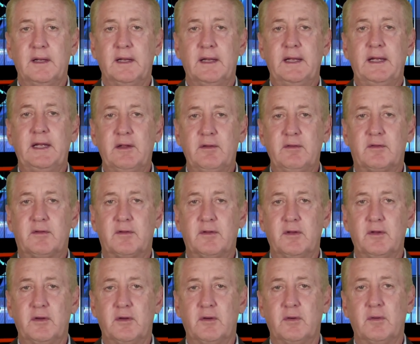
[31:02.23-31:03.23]

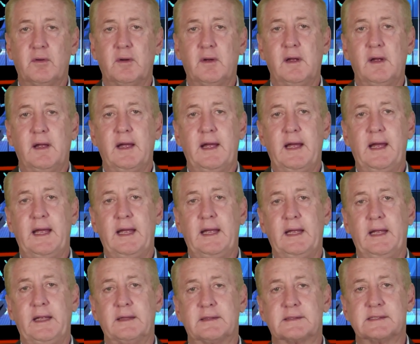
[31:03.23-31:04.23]
into
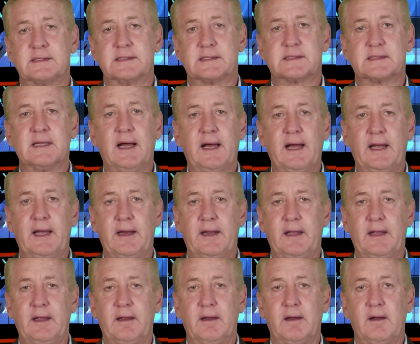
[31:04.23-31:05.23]
a
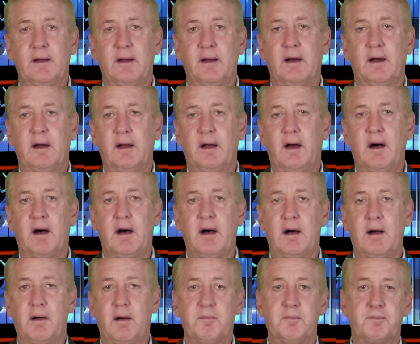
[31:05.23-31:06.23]
society
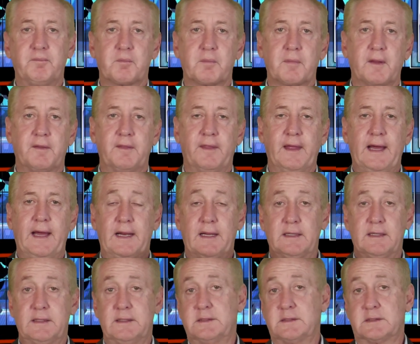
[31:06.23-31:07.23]
that
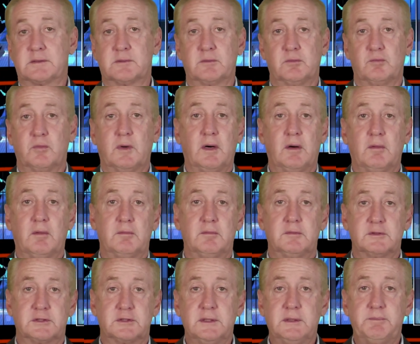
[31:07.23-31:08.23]
is, well,
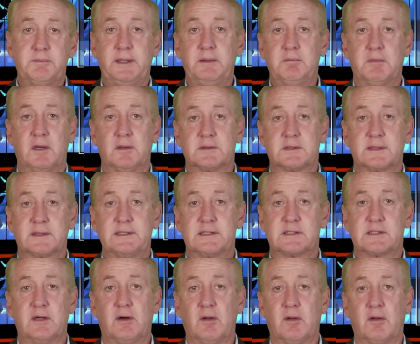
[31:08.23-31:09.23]
should be mostly
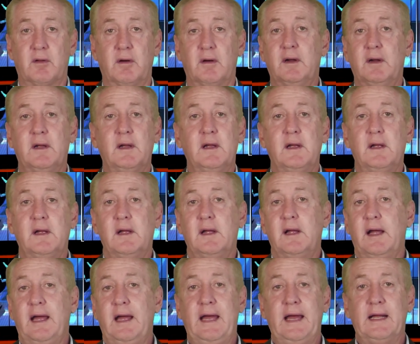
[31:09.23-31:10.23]
solar.
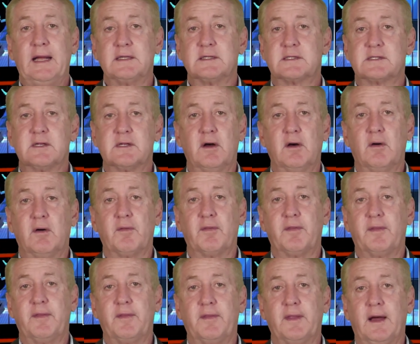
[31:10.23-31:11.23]
And
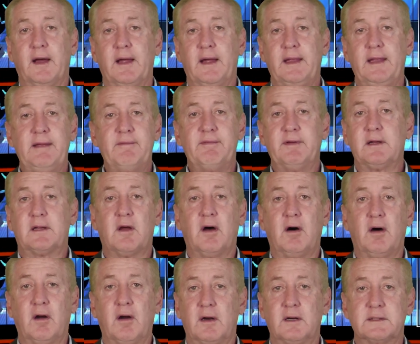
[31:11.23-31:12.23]
so even
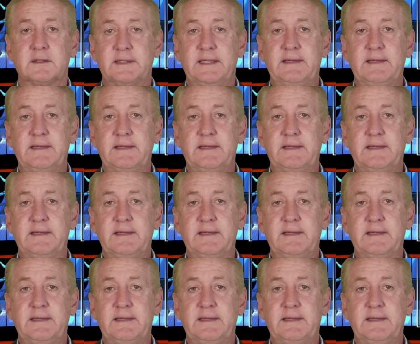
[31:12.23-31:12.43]
cars